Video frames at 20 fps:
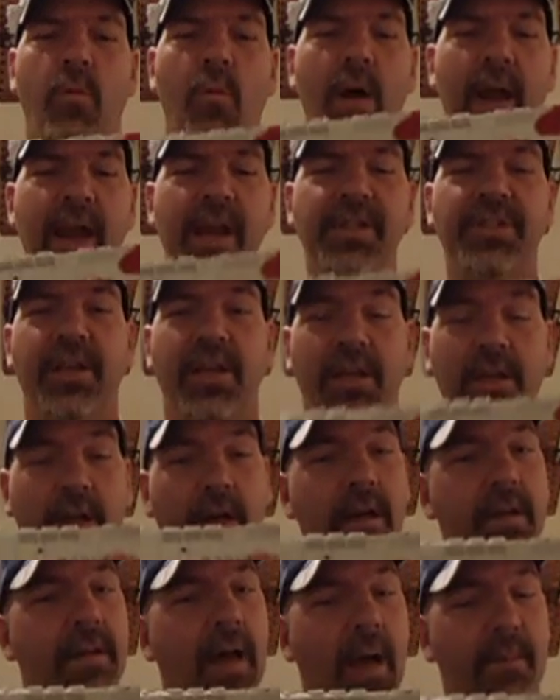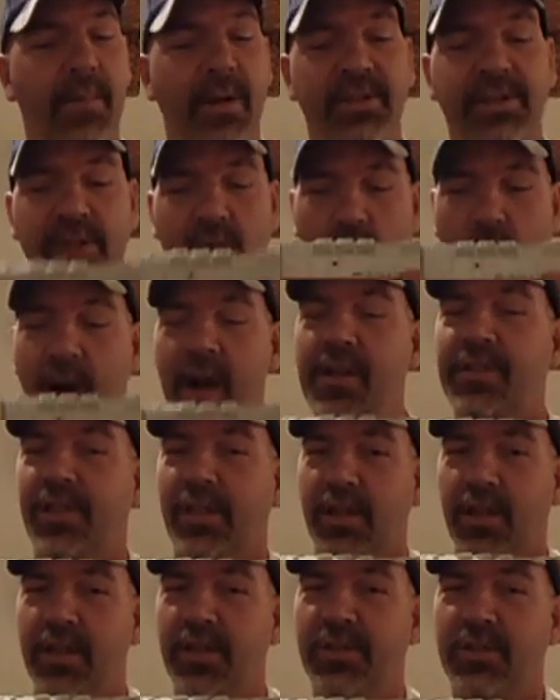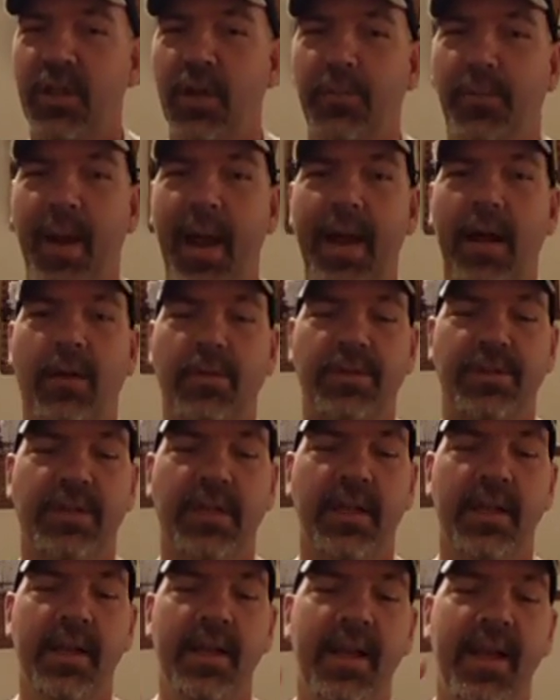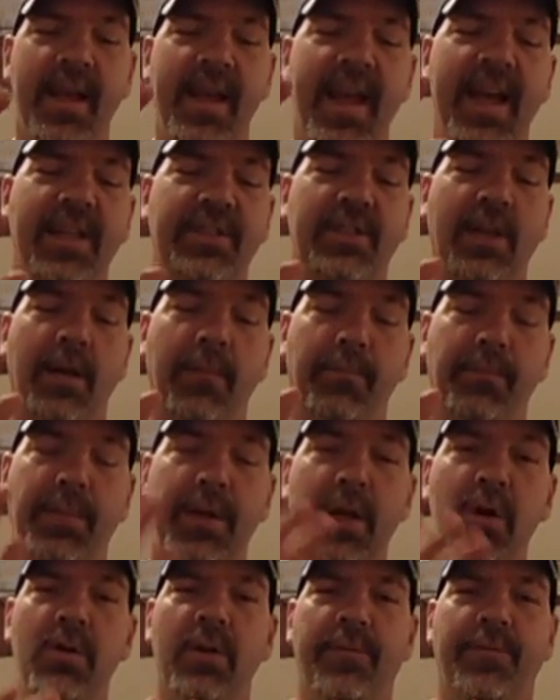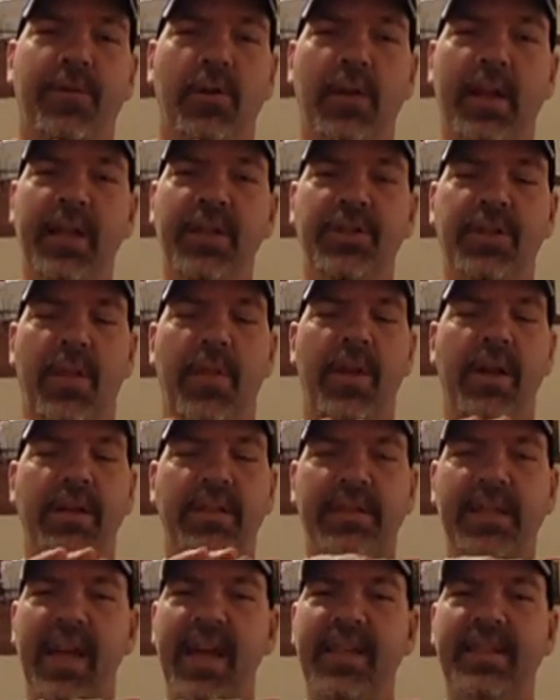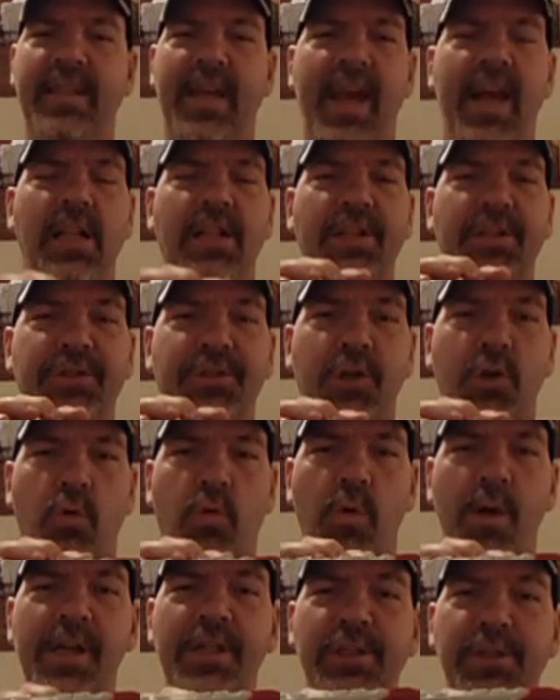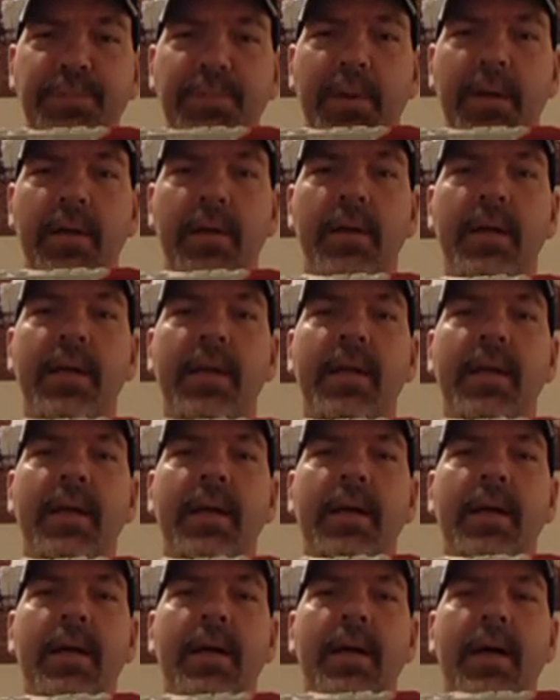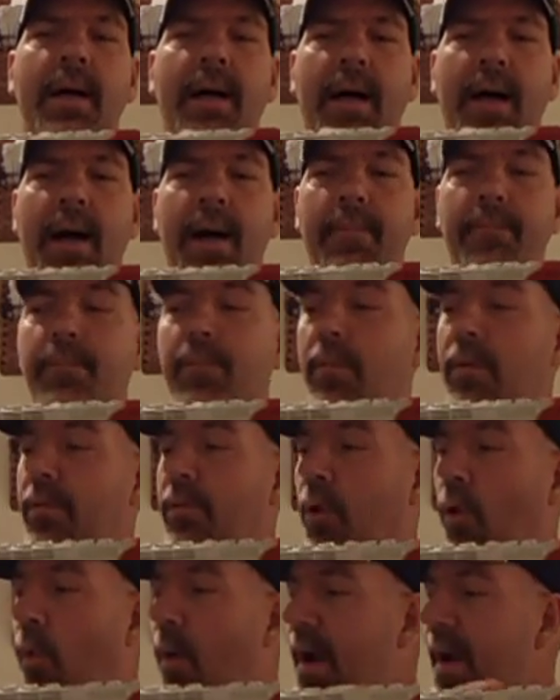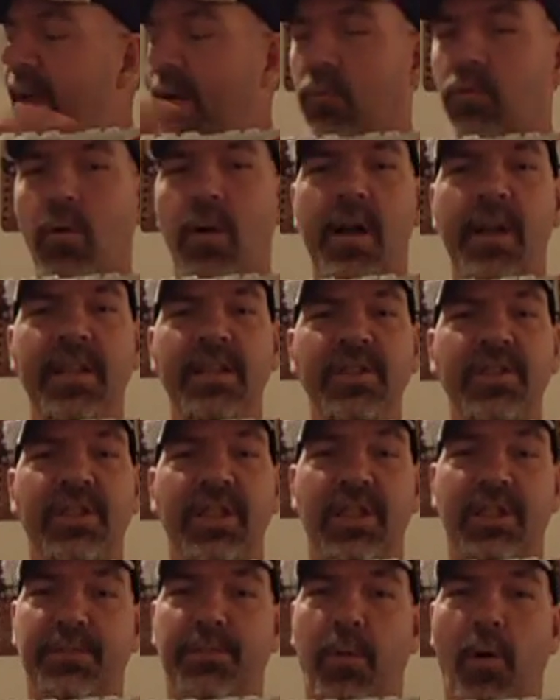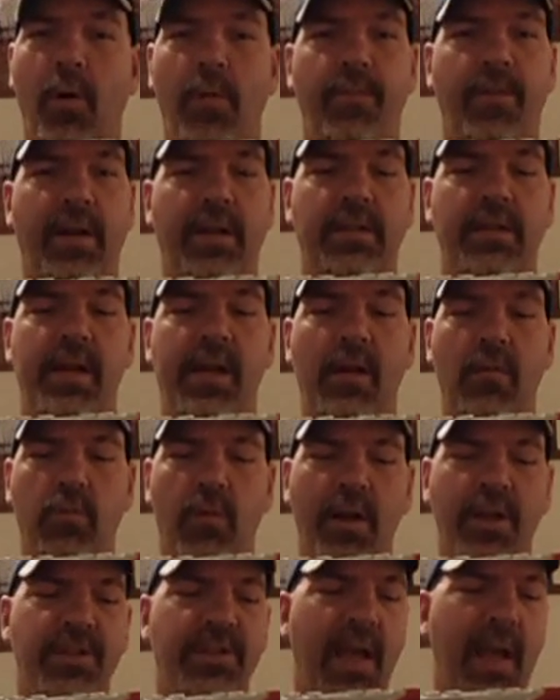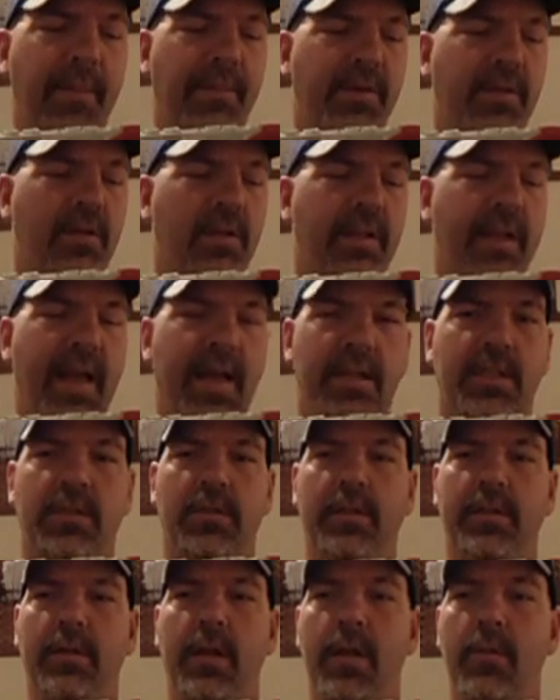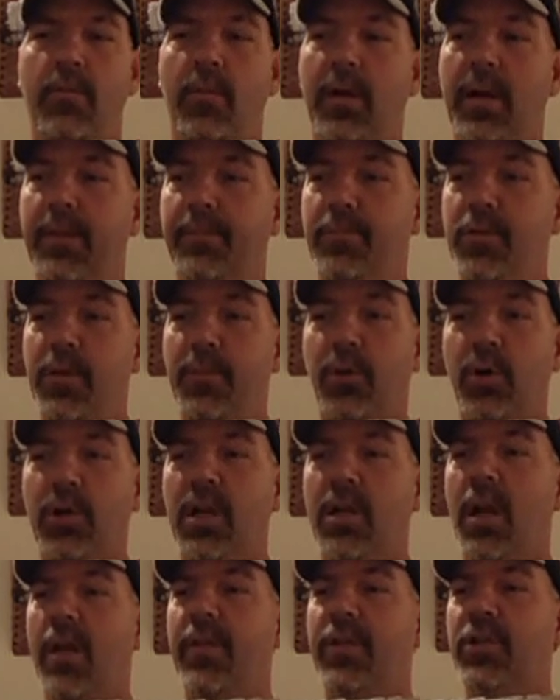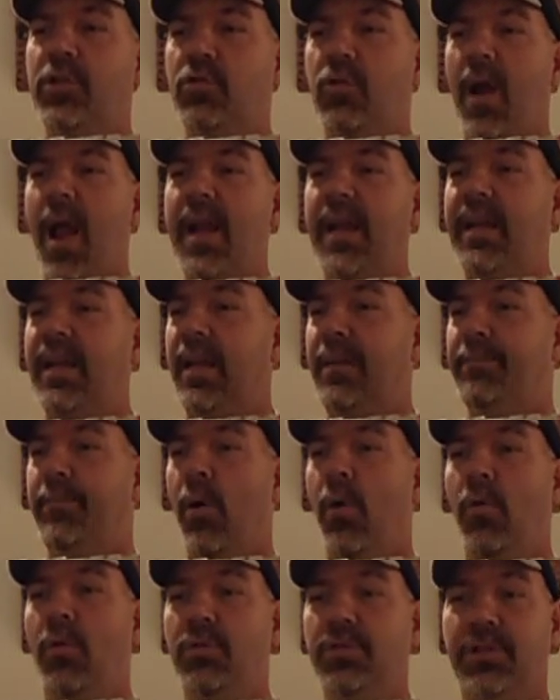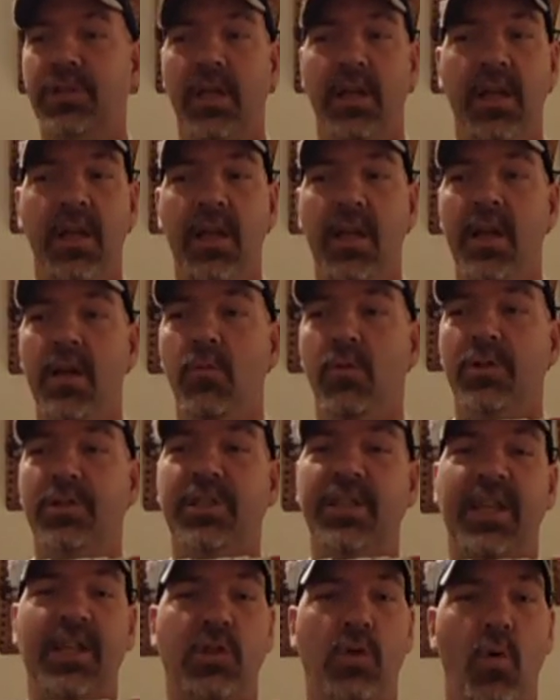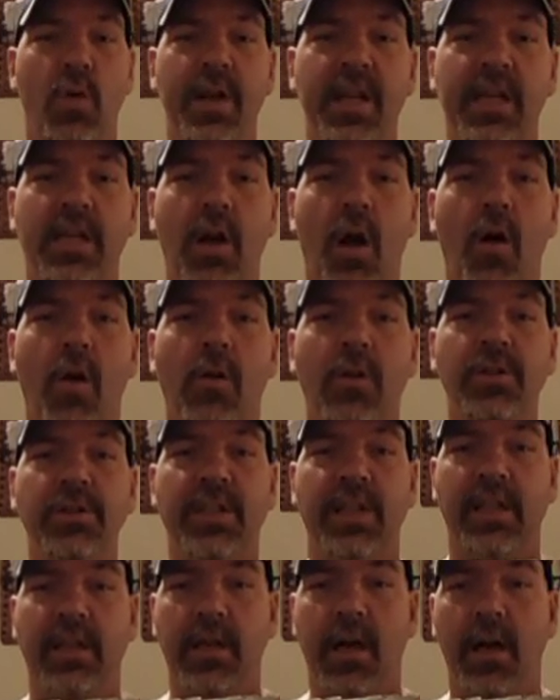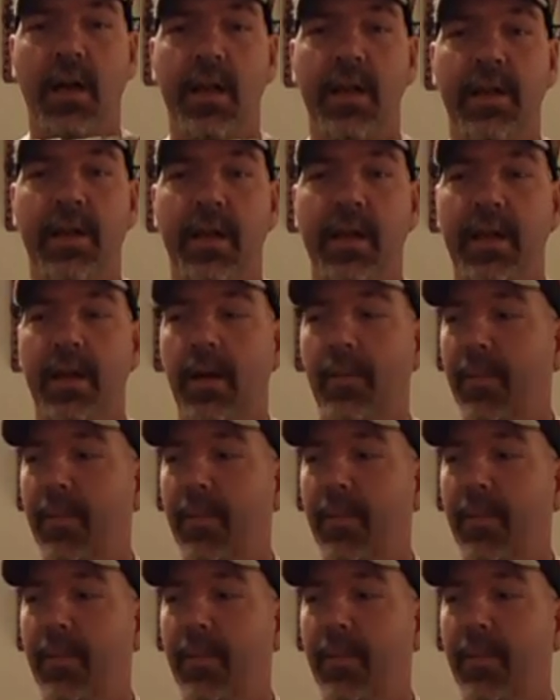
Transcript: weighs a good. I bet you it weighs a good 2 pounds. It's a beautiful engine. The detail is crisp. The way it runs is perfect. It runs absolutely excellent. And when you put it on the track and it pulls, we'll say 20 cars in a